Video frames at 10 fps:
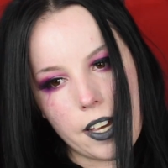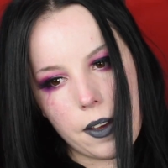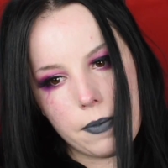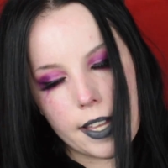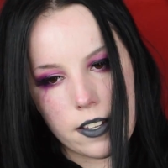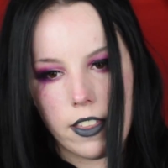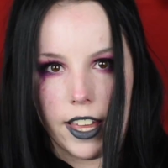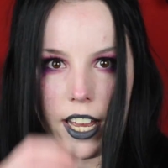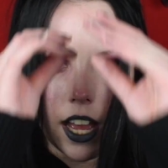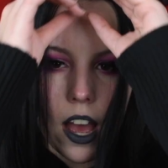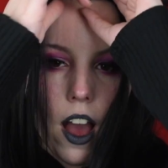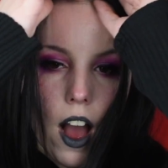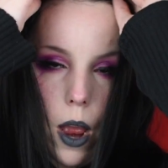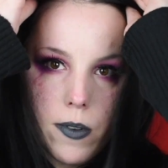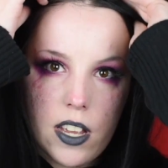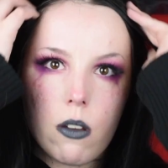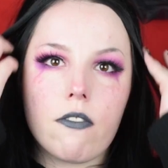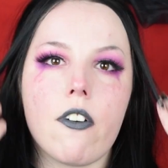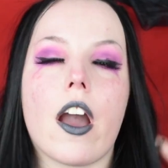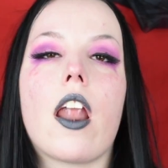we go, that's a thing. I was going
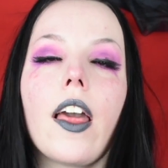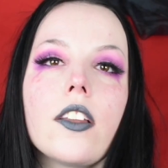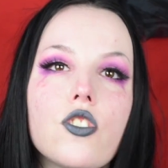for kind of like